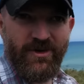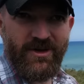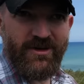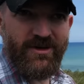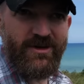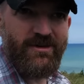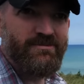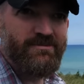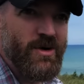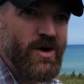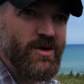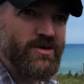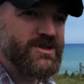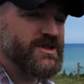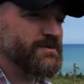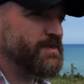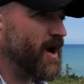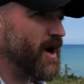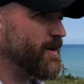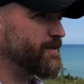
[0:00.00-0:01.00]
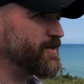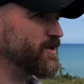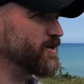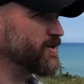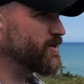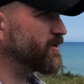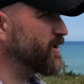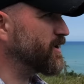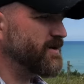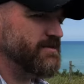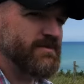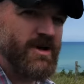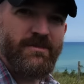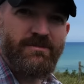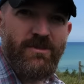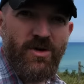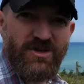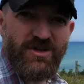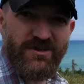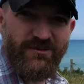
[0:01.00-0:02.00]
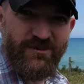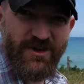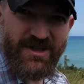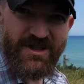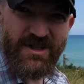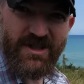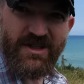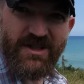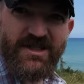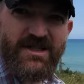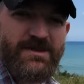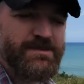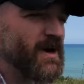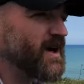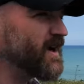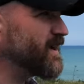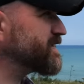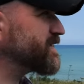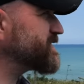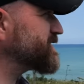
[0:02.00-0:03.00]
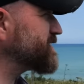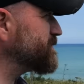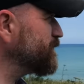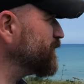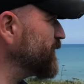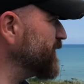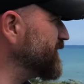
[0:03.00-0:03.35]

the most popular and most visited spots